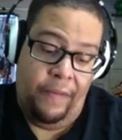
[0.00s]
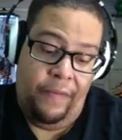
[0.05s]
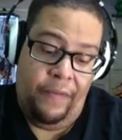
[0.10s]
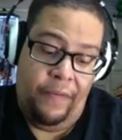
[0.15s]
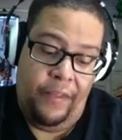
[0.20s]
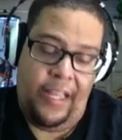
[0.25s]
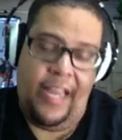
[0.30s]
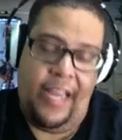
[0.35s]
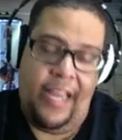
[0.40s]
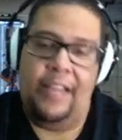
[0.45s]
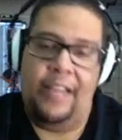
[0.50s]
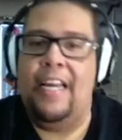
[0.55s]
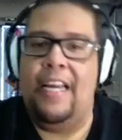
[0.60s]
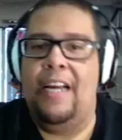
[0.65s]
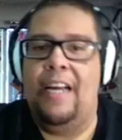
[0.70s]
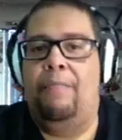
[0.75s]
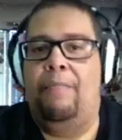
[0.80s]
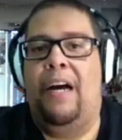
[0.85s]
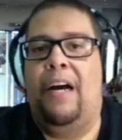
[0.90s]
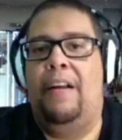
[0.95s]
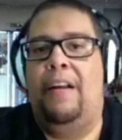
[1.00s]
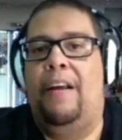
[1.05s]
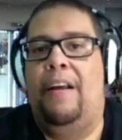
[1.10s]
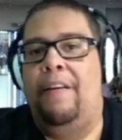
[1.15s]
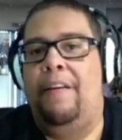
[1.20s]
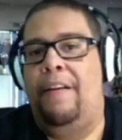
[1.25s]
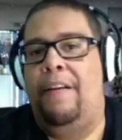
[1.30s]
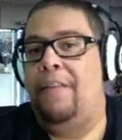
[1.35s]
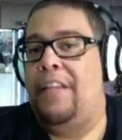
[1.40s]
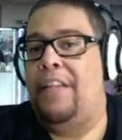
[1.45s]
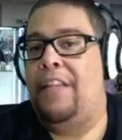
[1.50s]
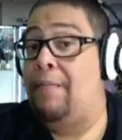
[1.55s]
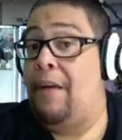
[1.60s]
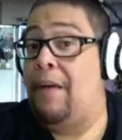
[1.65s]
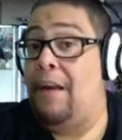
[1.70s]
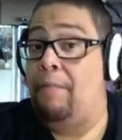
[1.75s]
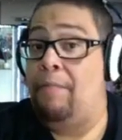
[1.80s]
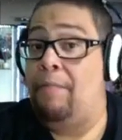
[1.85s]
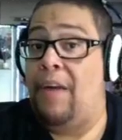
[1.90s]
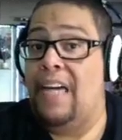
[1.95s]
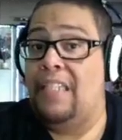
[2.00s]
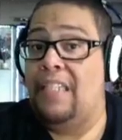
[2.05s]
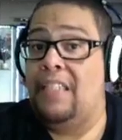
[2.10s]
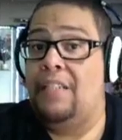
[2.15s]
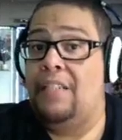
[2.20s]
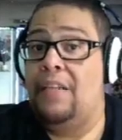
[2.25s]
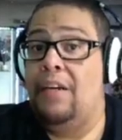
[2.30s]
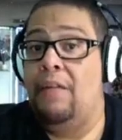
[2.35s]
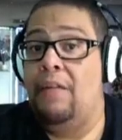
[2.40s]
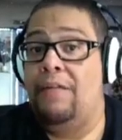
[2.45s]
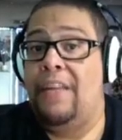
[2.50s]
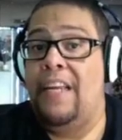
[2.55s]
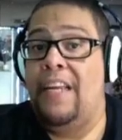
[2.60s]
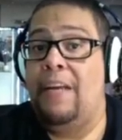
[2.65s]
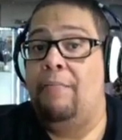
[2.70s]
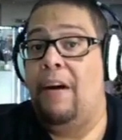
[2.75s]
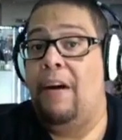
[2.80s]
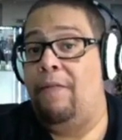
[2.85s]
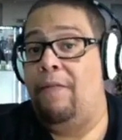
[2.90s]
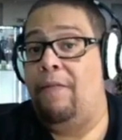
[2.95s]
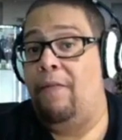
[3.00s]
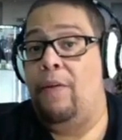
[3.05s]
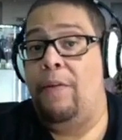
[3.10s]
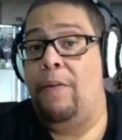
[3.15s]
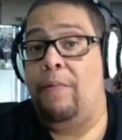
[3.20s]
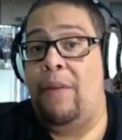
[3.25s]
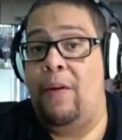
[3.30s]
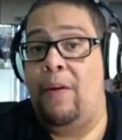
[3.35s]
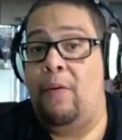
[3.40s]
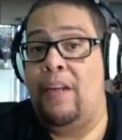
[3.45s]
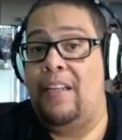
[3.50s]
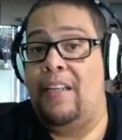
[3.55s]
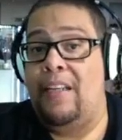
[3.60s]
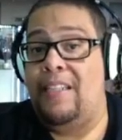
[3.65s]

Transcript: Think about, if you think about it in boxing terms, think about Floyd Mayweather.